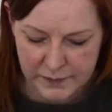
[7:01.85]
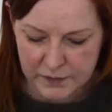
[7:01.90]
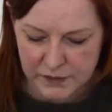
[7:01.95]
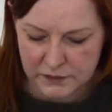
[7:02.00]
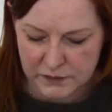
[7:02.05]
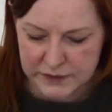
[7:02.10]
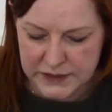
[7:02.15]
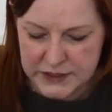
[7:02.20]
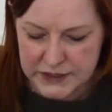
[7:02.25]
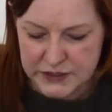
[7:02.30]

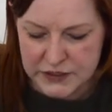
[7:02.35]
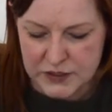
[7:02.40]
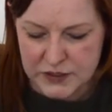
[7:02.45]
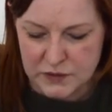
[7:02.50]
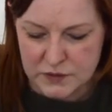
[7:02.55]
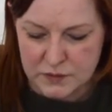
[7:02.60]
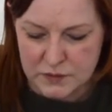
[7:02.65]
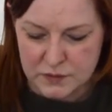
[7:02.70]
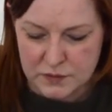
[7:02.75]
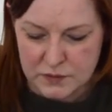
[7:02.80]
going
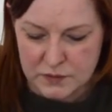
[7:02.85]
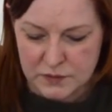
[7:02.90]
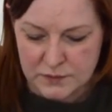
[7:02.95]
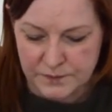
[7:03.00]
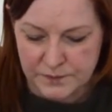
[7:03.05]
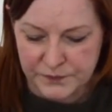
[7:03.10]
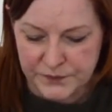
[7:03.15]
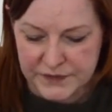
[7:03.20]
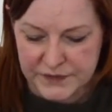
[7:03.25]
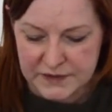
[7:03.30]
to
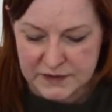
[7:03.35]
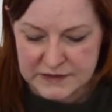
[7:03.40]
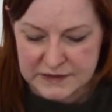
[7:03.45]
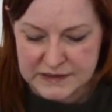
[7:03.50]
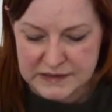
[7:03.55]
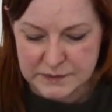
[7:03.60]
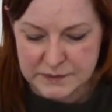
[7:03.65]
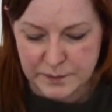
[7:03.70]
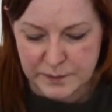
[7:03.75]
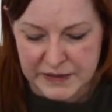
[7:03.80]

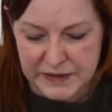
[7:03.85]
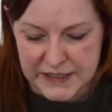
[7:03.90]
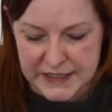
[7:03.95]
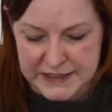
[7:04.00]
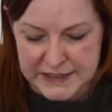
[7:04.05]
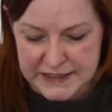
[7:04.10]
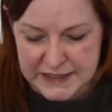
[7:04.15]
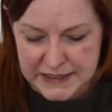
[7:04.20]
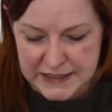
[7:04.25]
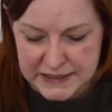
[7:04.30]

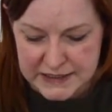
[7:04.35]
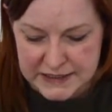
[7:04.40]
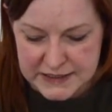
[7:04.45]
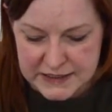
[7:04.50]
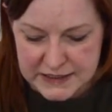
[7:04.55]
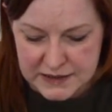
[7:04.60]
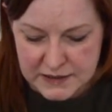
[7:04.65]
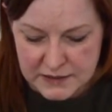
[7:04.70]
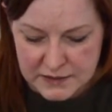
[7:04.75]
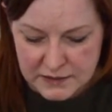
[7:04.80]
split
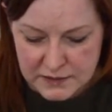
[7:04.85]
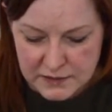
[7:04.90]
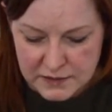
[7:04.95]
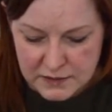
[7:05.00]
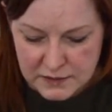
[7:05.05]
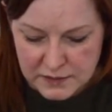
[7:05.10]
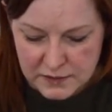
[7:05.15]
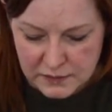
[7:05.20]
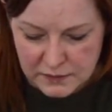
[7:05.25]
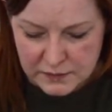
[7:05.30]
it.
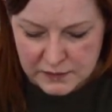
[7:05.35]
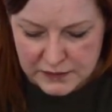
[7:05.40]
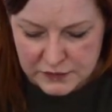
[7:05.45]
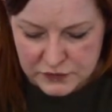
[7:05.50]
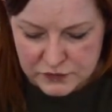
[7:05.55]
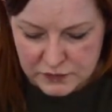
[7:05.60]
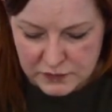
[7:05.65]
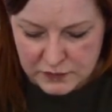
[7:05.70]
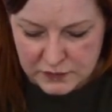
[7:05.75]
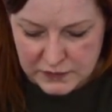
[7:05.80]
I'm going to
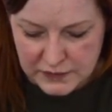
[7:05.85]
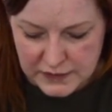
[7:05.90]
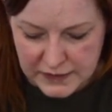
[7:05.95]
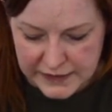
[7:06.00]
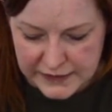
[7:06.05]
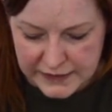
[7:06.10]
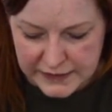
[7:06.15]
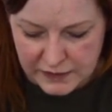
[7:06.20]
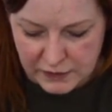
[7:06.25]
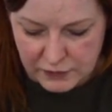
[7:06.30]
draw a
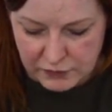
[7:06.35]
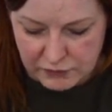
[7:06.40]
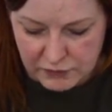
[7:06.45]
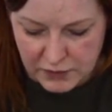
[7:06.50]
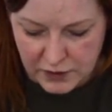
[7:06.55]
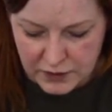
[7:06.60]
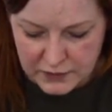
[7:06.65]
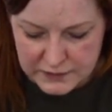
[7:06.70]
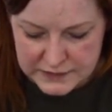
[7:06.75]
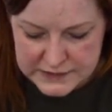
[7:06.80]
line
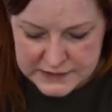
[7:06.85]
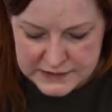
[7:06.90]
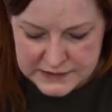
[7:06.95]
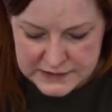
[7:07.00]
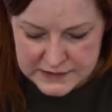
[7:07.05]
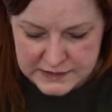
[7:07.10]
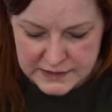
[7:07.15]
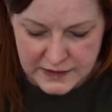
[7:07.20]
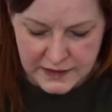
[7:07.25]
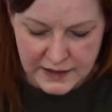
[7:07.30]
across
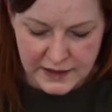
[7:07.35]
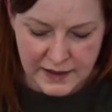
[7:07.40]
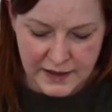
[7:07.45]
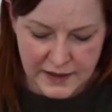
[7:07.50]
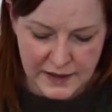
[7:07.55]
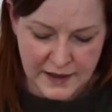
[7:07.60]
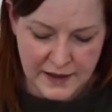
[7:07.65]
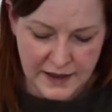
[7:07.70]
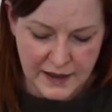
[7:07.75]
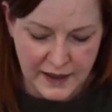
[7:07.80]

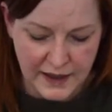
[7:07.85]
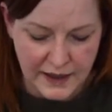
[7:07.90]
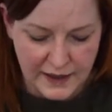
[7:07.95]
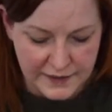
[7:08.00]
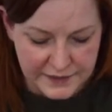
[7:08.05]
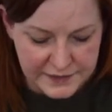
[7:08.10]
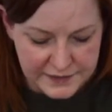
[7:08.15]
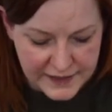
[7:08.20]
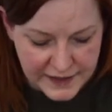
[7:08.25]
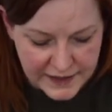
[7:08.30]

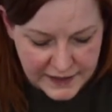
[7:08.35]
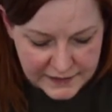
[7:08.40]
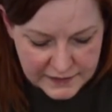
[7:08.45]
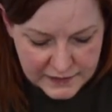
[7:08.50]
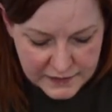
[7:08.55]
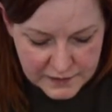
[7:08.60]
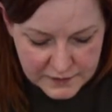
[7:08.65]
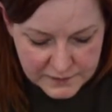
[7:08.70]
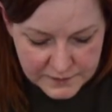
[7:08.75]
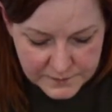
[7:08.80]
and
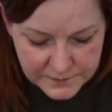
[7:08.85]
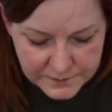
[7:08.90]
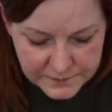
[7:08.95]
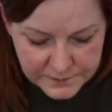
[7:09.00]
then